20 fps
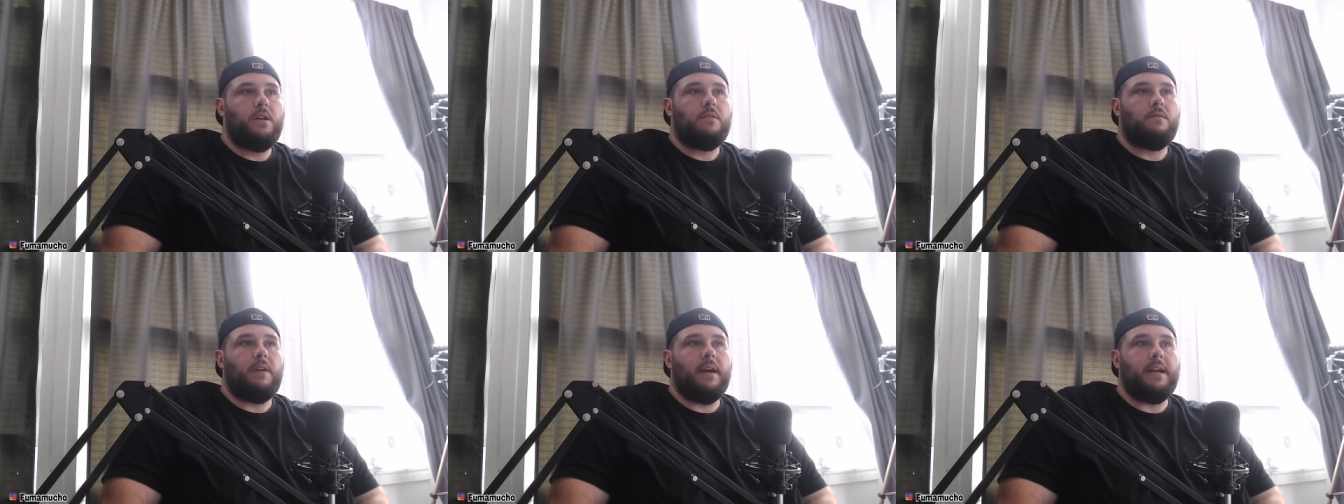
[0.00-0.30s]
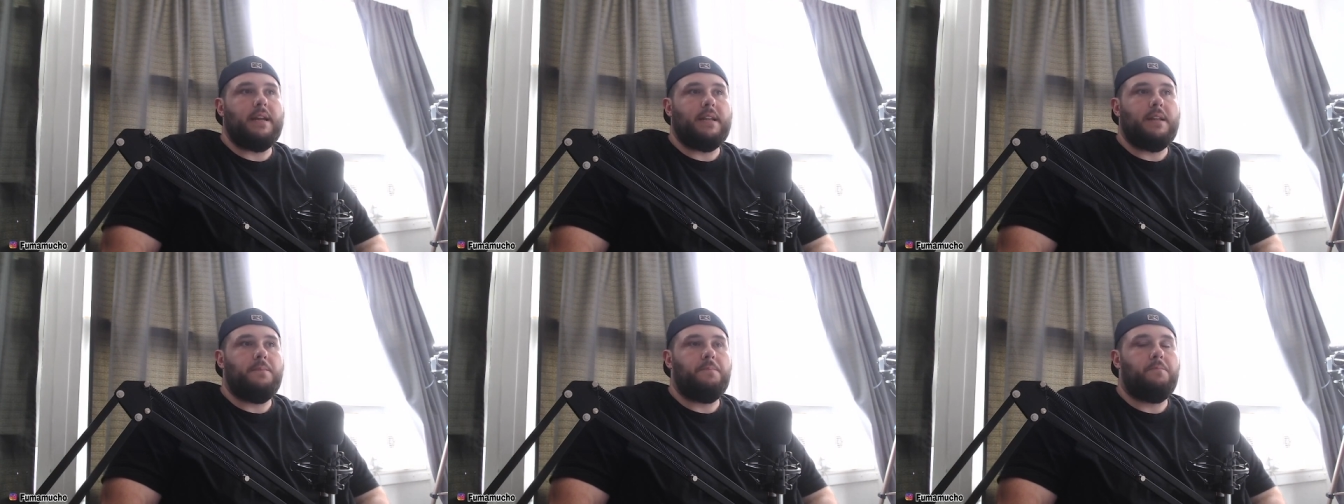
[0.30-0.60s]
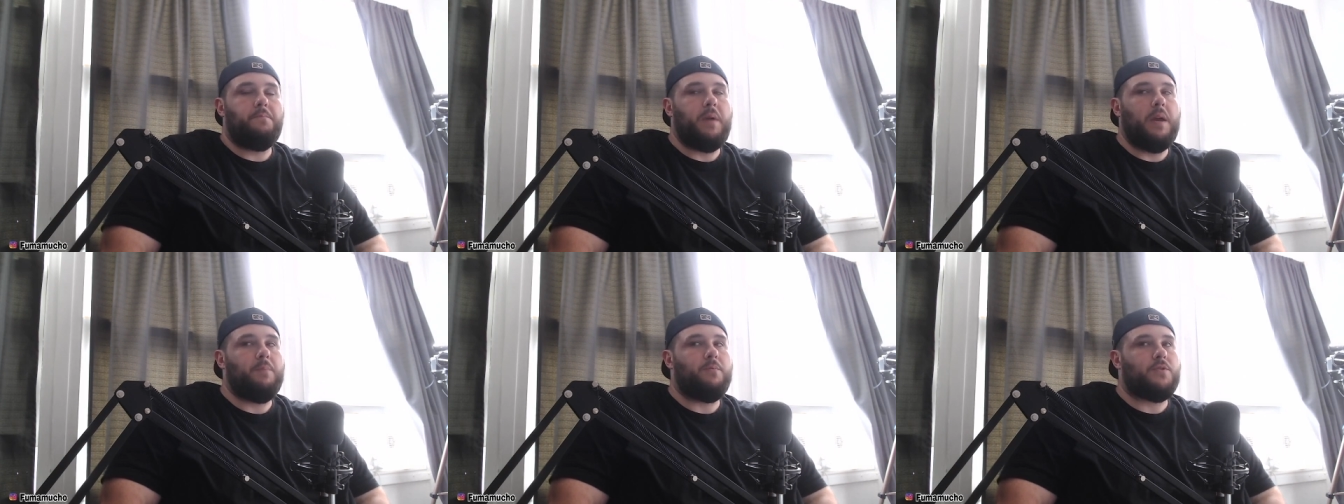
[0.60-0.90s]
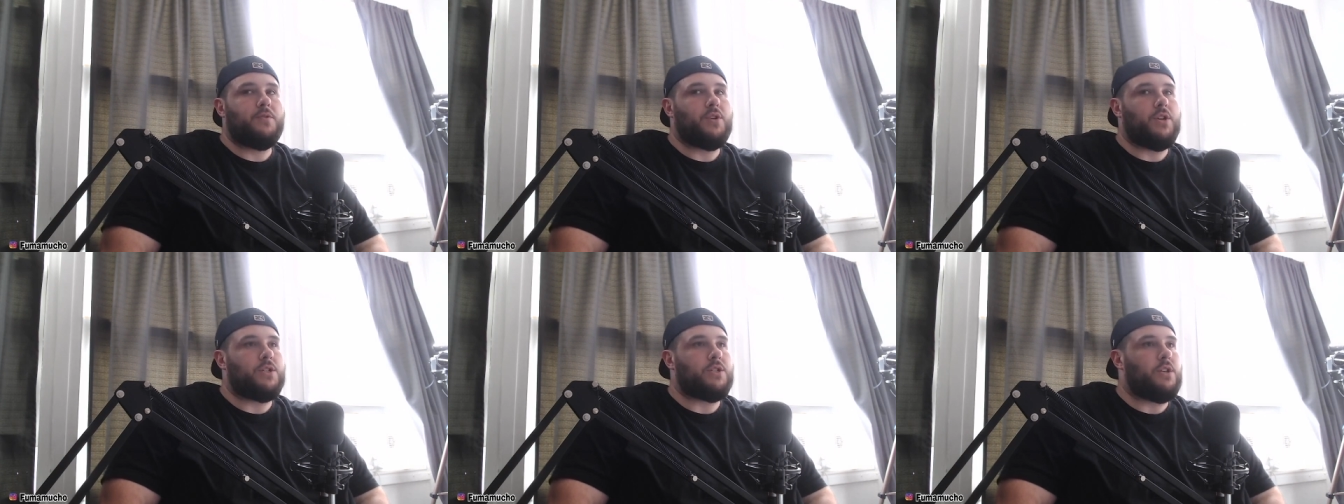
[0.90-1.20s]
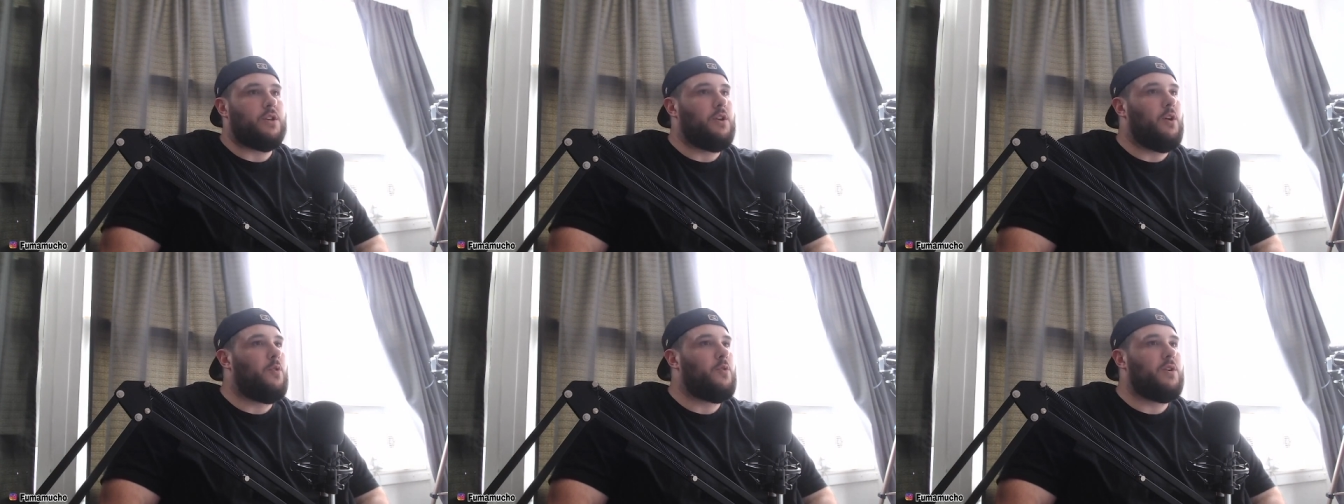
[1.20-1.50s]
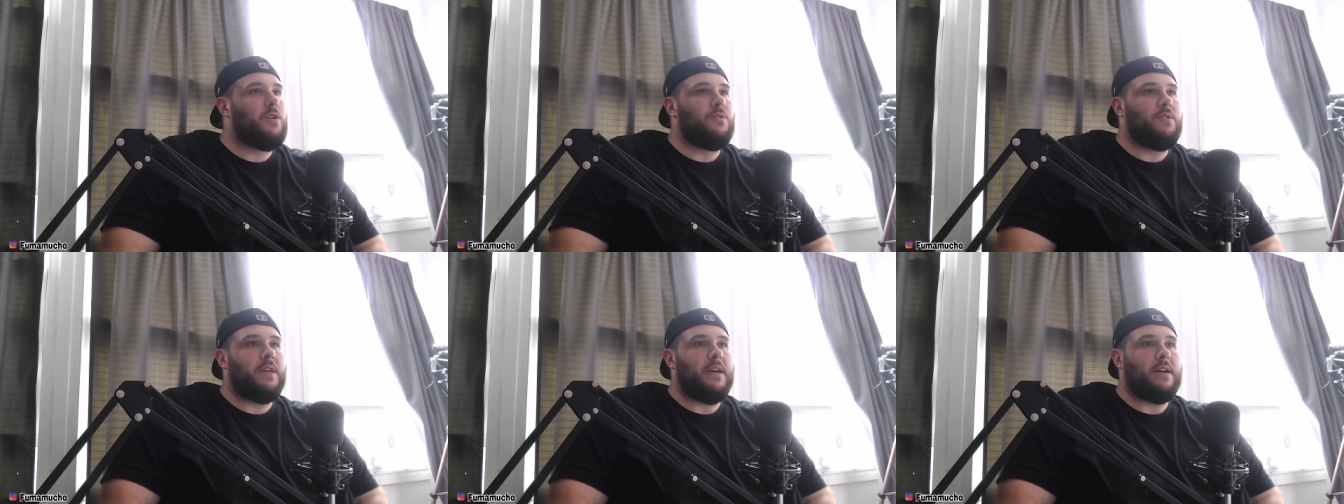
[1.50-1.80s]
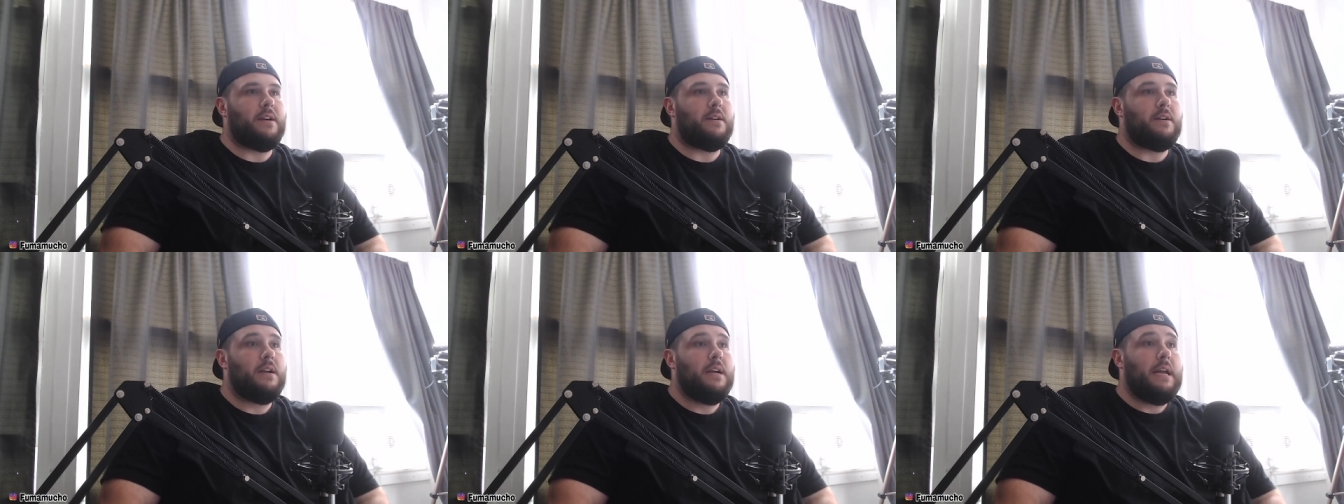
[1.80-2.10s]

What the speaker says: right, people just know you're there.